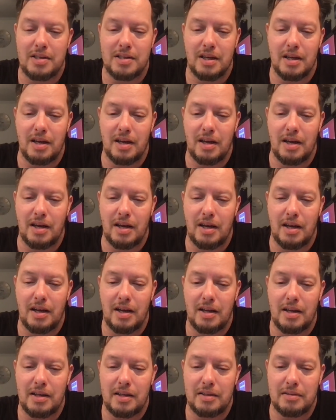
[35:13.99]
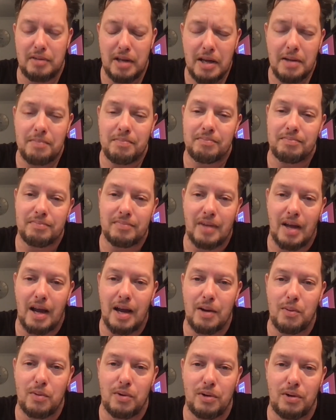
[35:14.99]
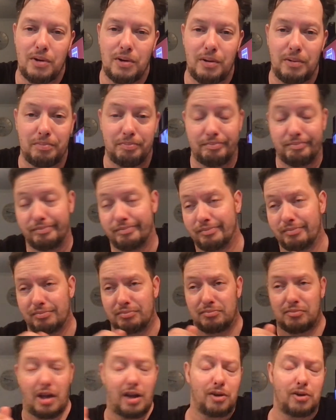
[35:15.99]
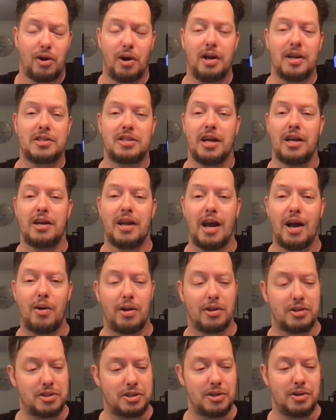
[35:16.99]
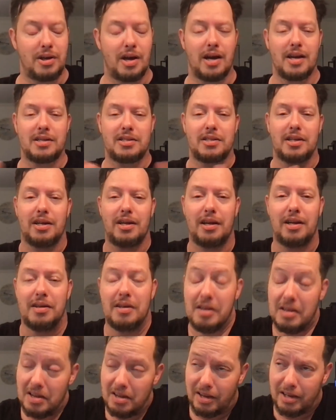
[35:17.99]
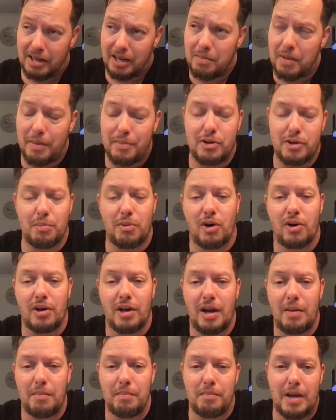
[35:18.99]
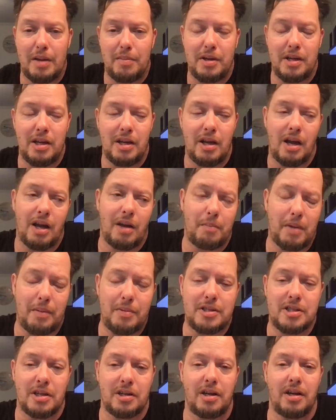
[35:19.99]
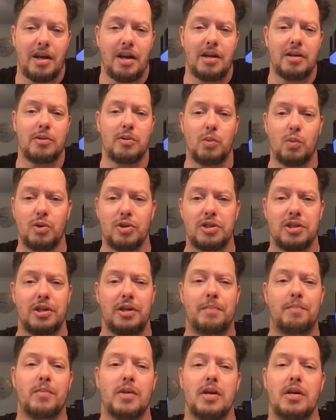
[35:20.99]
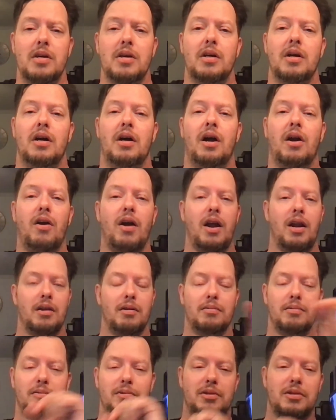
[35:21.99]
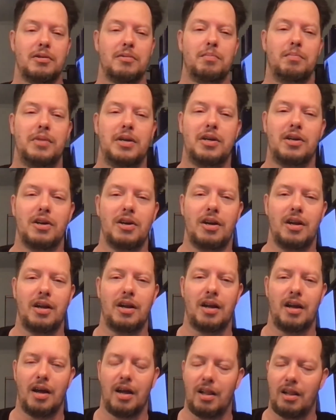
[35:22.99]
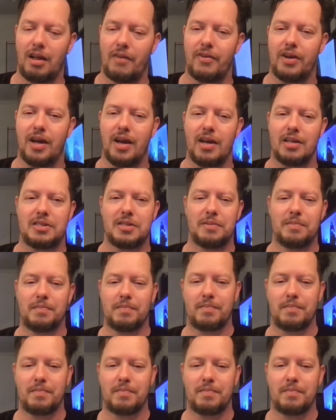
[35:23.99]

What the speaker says: Yeah, I'll go ahead and say it now. I'll see you guys again maybe tomorrow night, maybe Sunday night. We'll see. All right. Be good and love you guys.